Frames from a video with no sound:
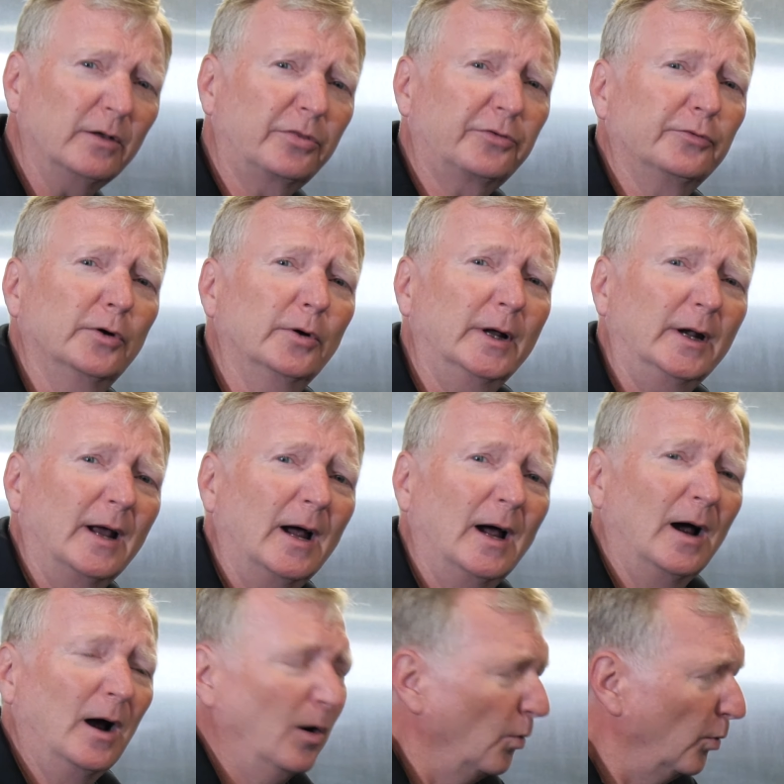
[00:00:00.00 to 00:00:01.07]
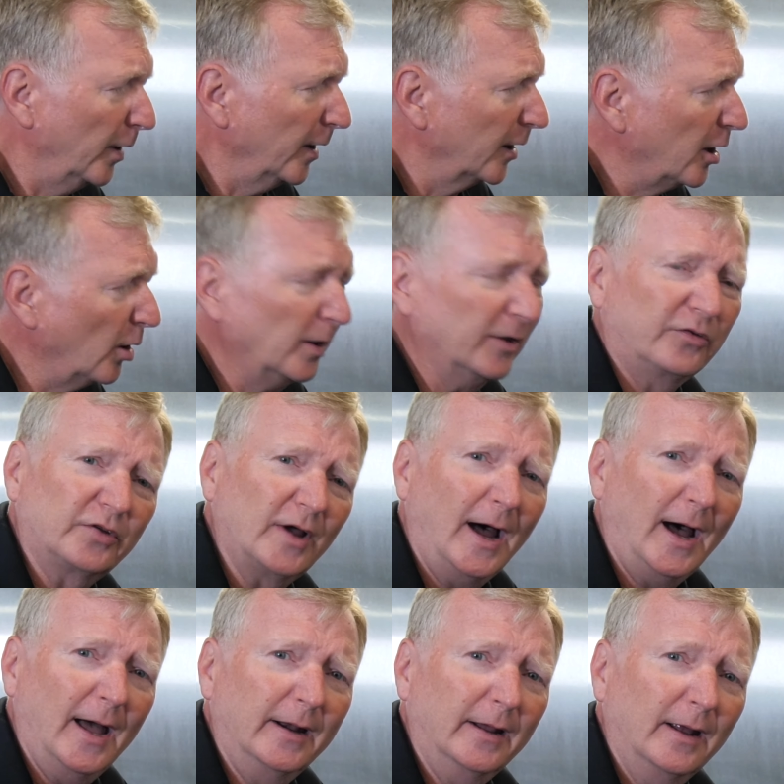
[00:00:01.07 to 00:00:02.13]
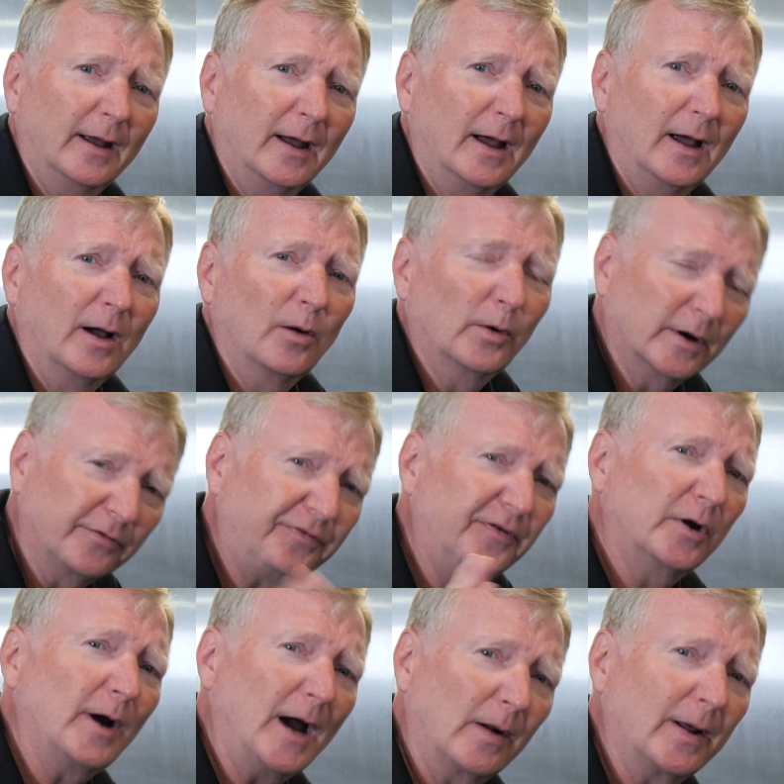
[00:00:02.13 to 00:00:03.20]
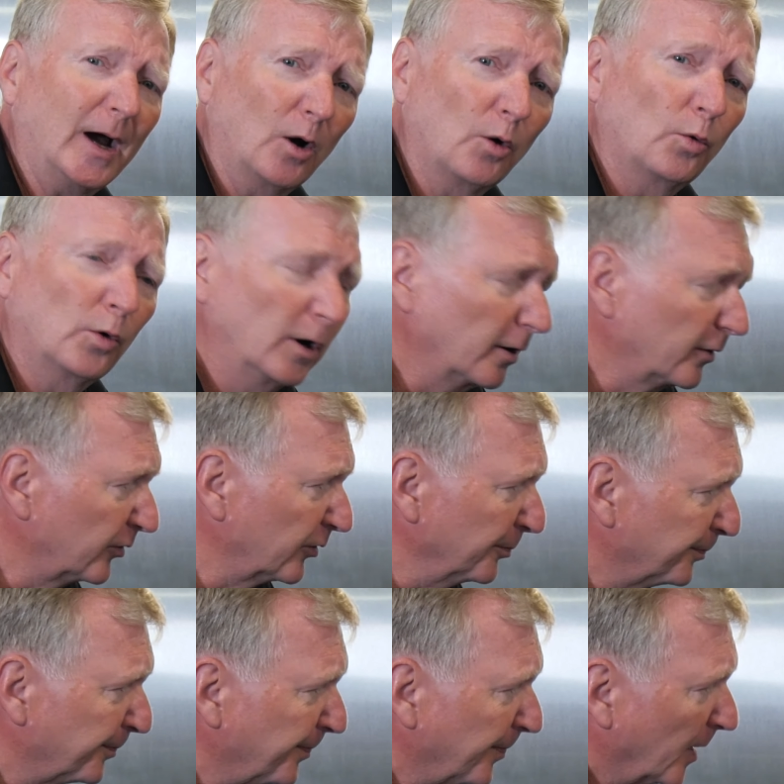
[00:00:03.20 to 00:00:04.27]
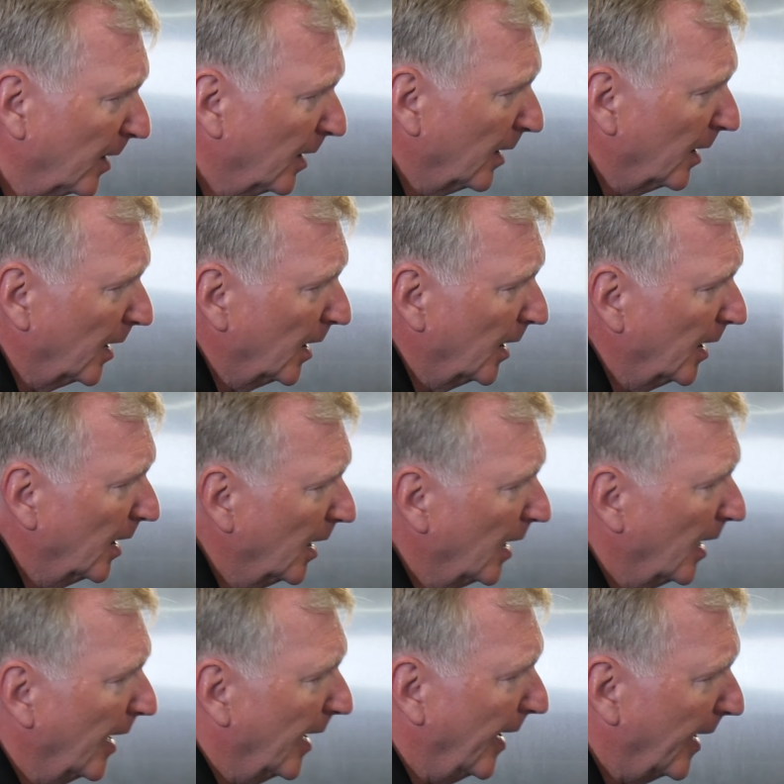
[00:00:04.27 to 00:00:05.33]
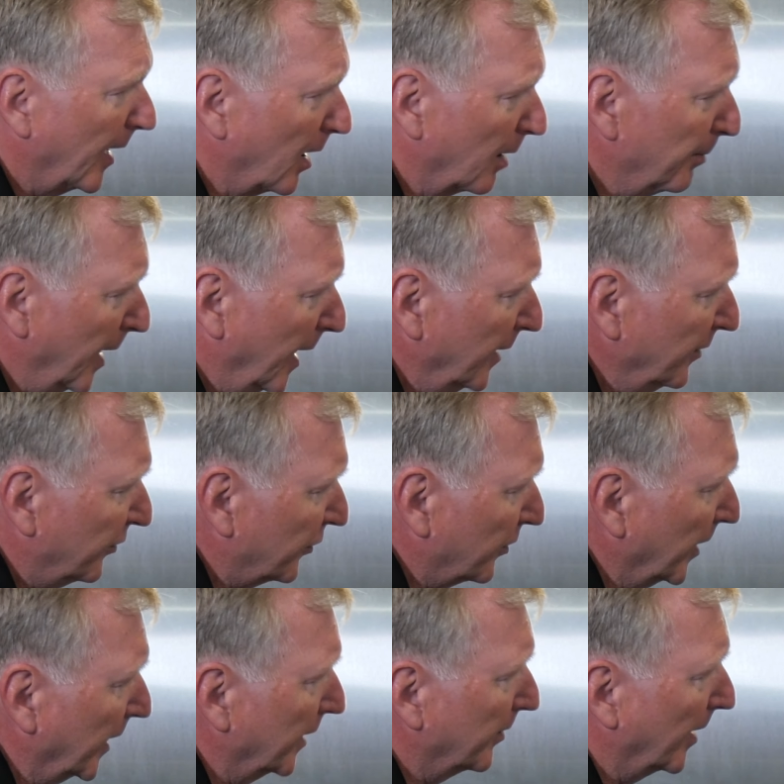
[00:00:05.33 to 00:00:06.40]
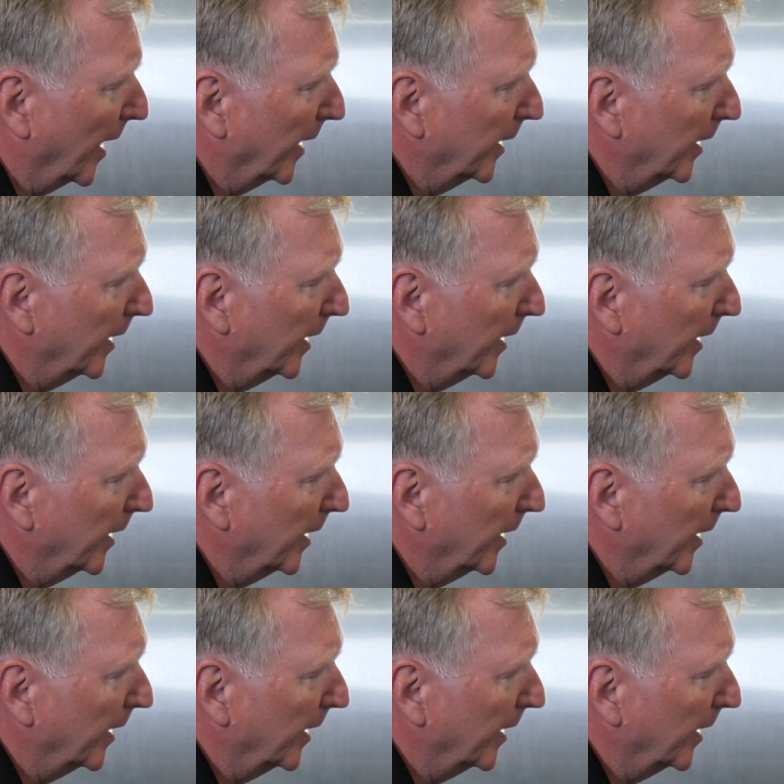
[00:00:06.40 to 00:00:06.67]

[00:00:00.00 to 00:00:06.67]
you through it. We're going to go inside. We're going to figure out how it works. At our main screen right